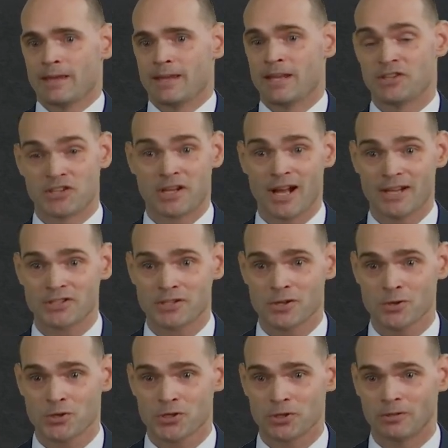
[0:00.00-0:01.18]
Is it
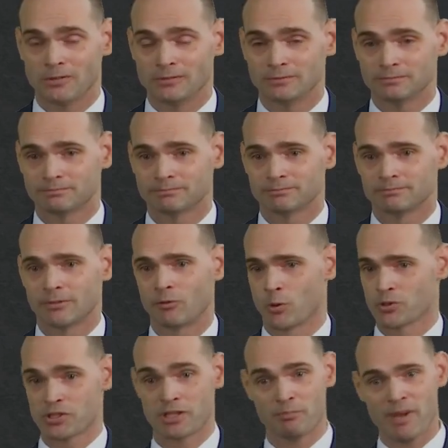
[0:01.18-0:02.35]
constitutional? Of
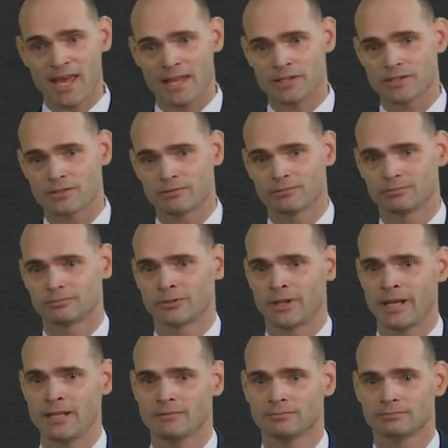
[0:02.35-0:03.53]
course it depends,
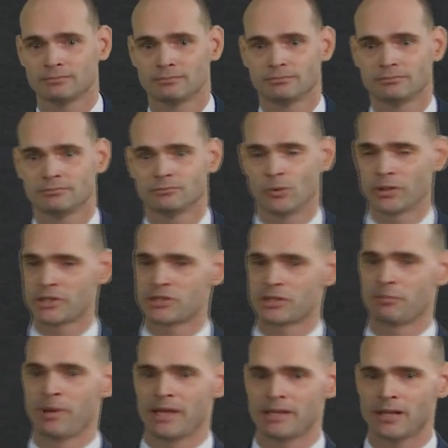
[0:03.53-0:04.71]
right? What does it
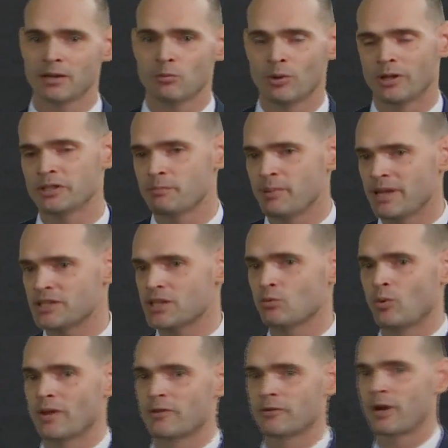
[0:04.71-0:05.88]
depend on? Well, it depends on
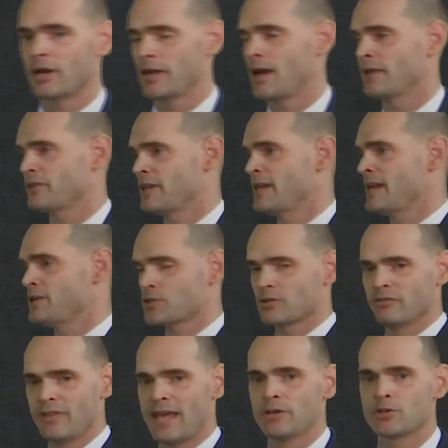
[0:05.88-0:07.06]
whether or not the nature
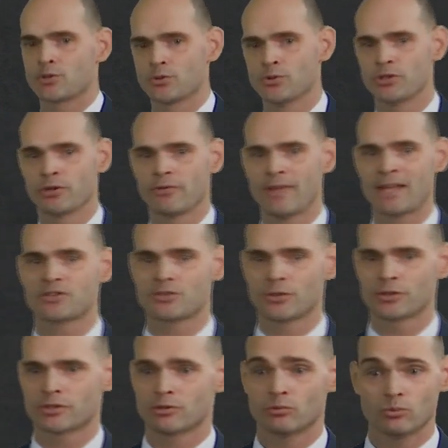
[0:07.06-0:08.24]
of that intrusion or that
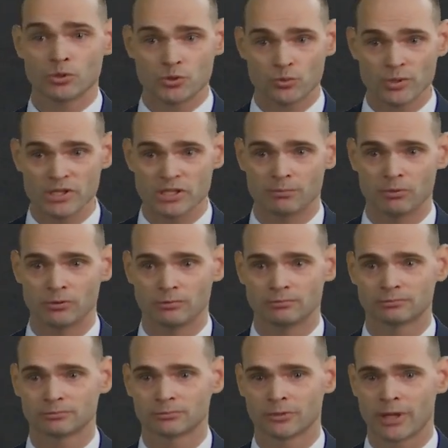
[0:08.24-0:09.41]
search was reasonable,
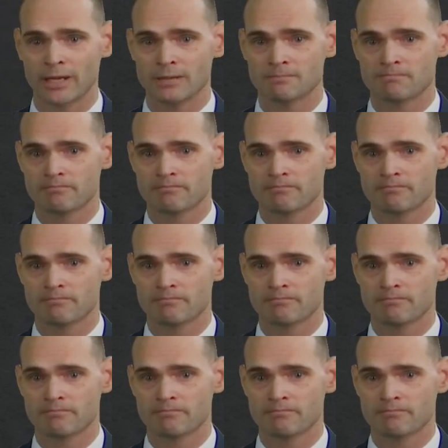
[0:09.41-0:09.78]
right?